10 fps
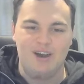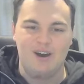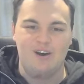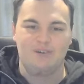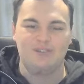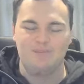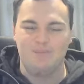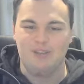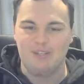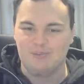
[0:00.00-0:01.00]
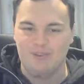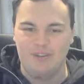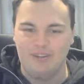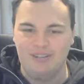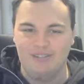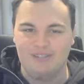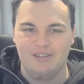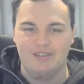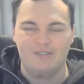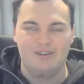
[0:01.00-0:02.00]
Alison Meeks with knees
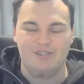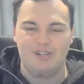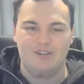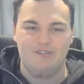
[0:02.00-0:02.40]
in that matchup.